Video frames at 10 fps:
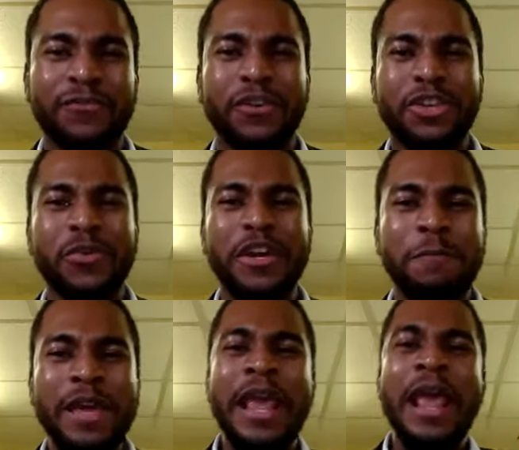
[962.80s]
for you and
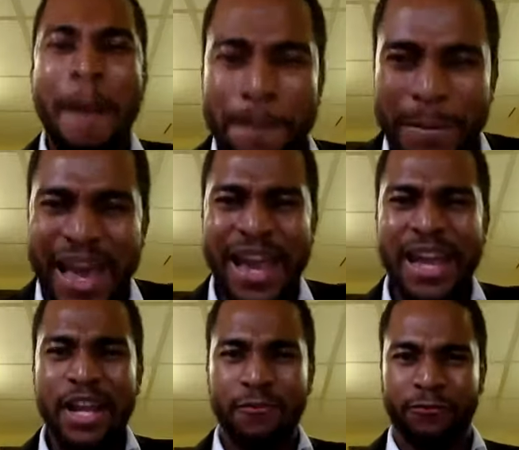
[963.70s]
me,
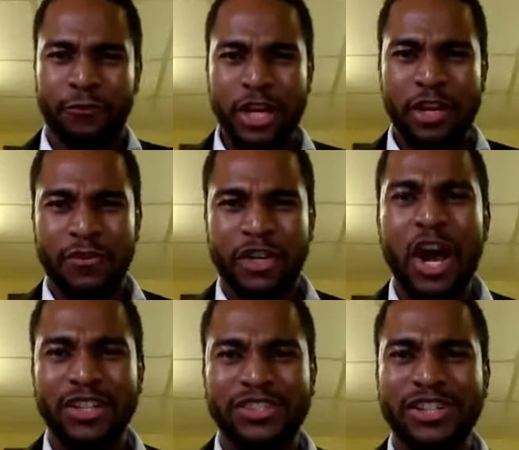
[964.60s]
made it free of
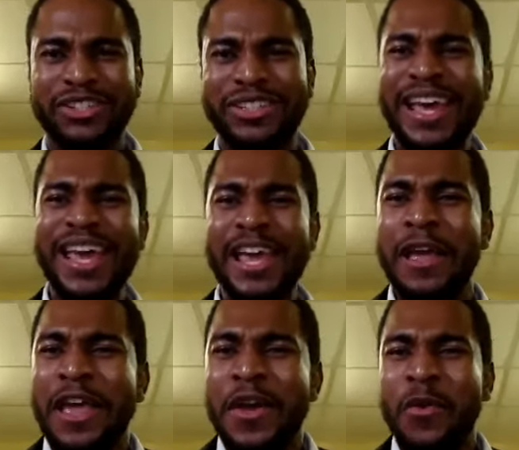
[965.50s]
cost. So
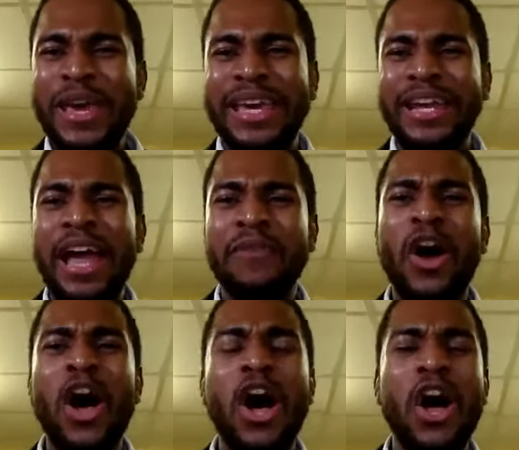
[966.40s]
today we can have
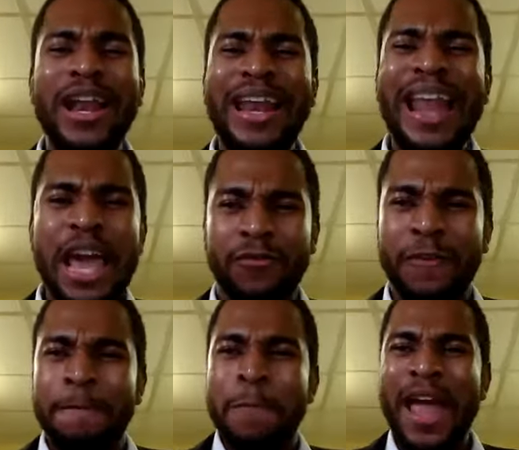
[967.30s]
all life
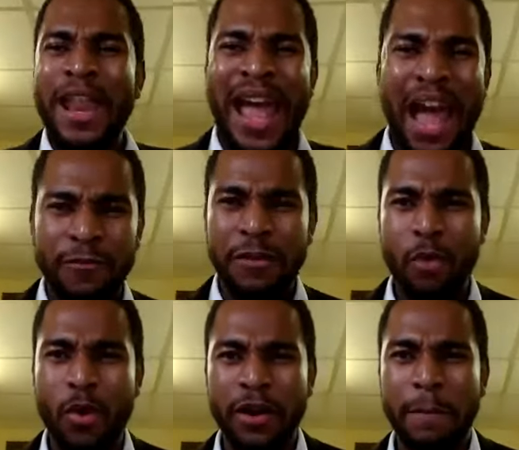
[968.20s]
and have it
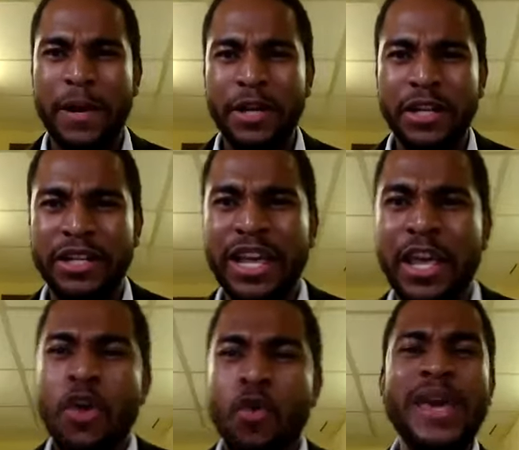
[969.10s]
more
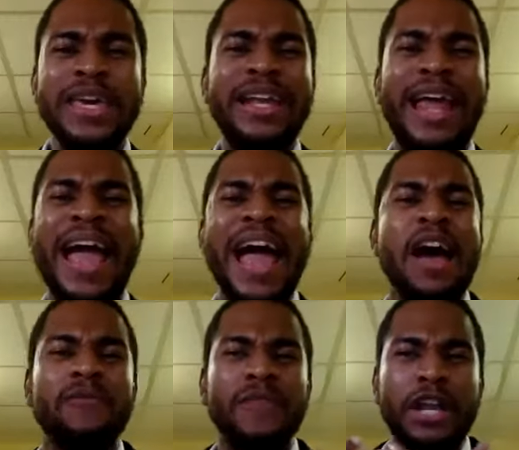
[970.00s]
abundantly. We can
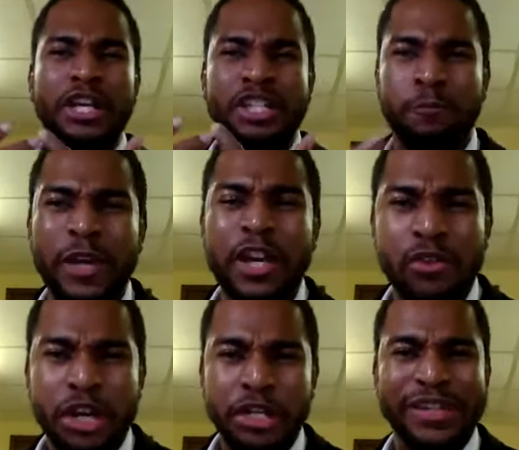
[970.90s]
have an
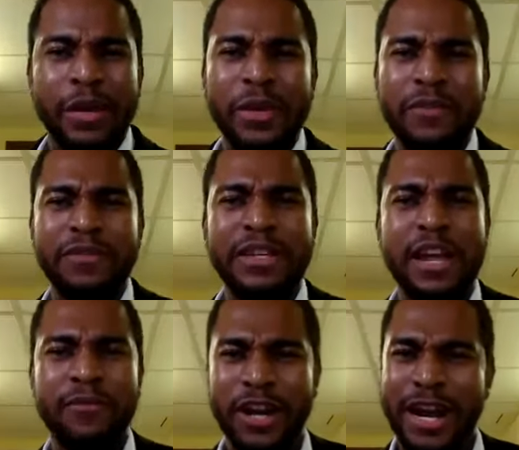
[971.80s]
experience that we've
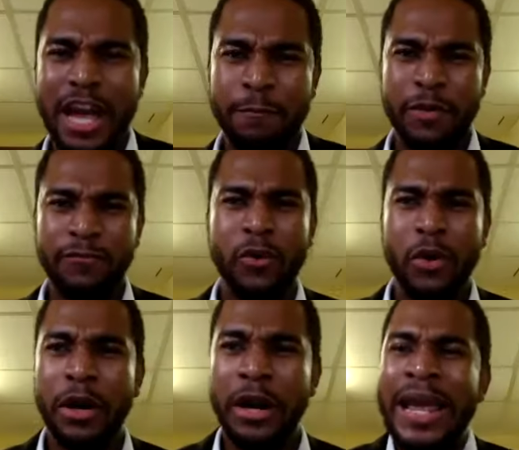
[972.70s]
never had
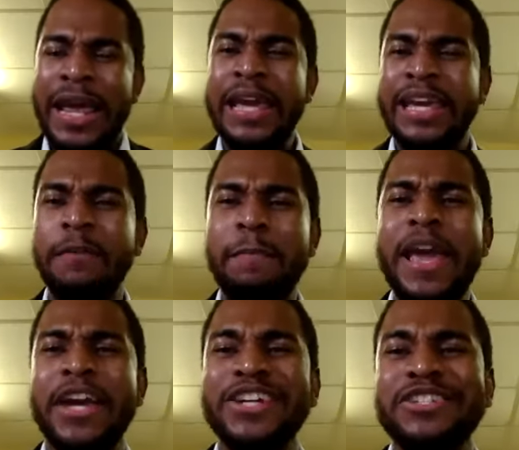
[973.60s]
before. He can
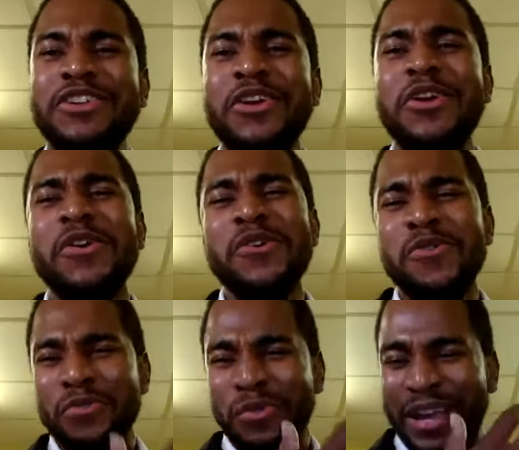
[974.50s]
make us new.